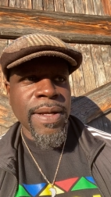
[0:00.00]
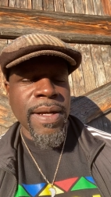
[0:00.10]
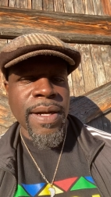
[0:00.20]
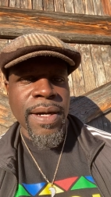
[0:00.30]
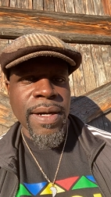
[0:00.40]

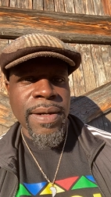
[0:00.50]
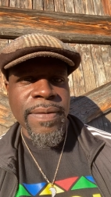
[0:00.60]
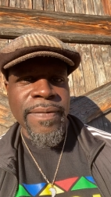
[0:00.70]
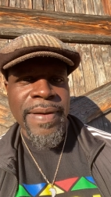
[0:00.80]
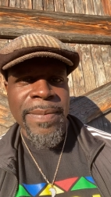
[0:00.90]
uh,
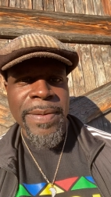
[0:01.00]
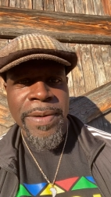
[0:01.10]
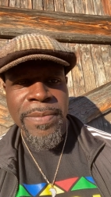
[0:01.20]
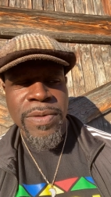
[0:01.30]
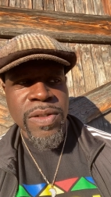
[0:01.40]
family
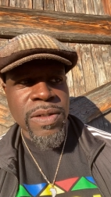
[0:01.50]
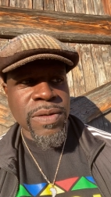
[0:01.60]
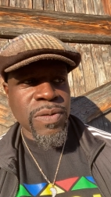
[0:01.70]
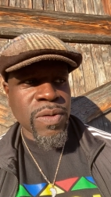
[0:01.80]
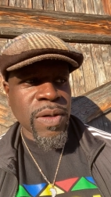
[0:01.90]
members,
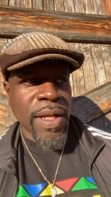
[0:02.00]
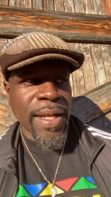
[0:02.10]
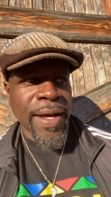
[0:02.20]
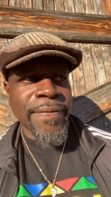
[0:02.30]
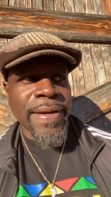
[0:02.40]
a
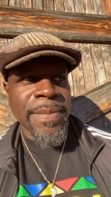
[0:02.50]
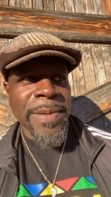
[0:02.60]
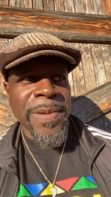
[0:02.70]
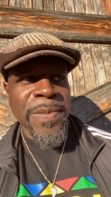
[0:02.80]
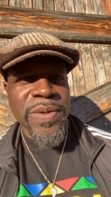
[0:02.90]
lot of family
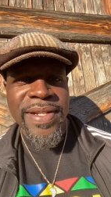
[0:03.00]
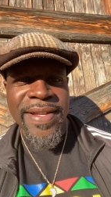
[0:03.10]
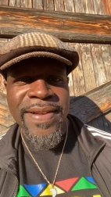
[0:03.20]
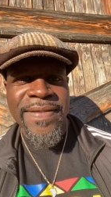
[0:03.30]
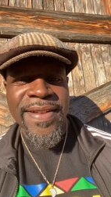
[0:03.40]
members
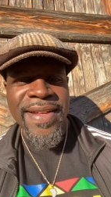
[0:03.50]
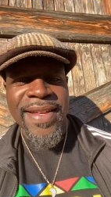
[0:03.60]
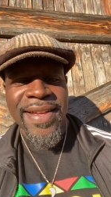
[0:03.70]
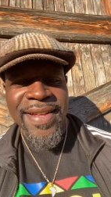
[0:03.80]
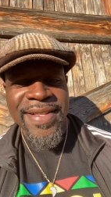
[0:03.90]
lived
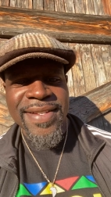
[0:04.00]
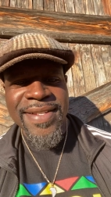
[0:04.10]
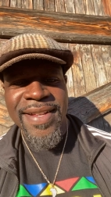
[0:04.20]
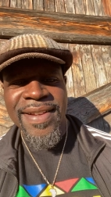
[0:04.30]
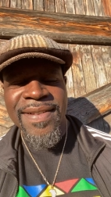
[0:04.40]
in the
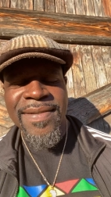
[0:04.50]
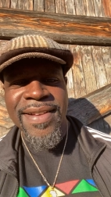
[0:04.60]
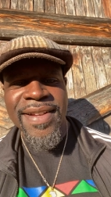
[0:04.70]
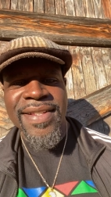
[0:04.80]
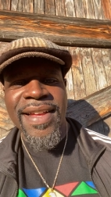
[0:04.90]
city,
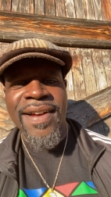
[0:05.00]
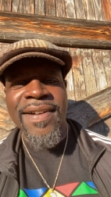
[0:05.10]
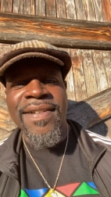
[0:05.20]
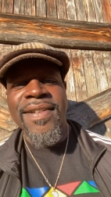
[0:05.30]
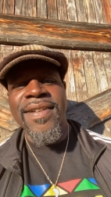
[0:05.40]
in the
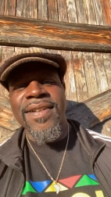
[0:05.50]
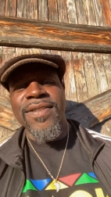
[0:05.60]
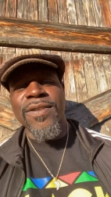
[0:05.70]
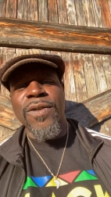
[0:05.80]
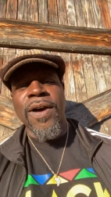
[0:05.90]
town.
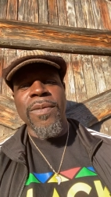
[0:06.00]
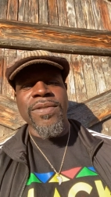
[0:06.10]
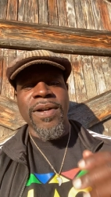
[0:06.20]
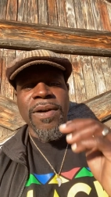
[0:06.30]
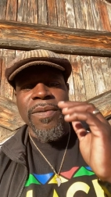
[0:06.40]
So I
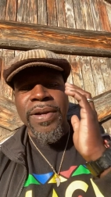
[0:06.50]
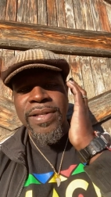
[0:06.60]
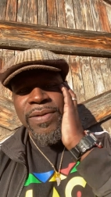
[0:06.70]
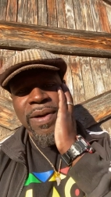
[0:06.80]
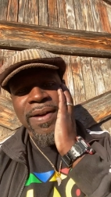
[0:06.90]
was
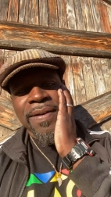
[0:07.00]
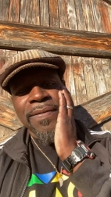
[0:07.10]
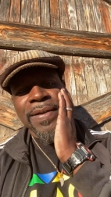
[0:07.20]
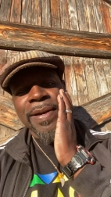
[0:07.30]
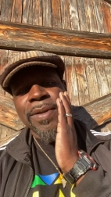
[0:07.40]
always around
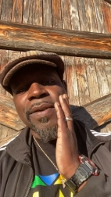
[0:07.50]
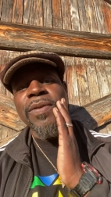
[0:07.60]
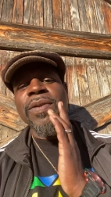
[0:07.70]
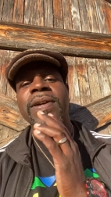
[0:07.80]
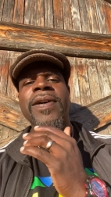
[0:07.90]
family
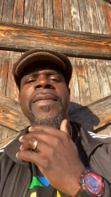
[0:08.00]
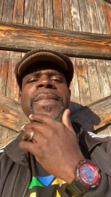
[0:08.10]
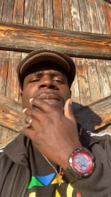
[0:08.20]
growing up.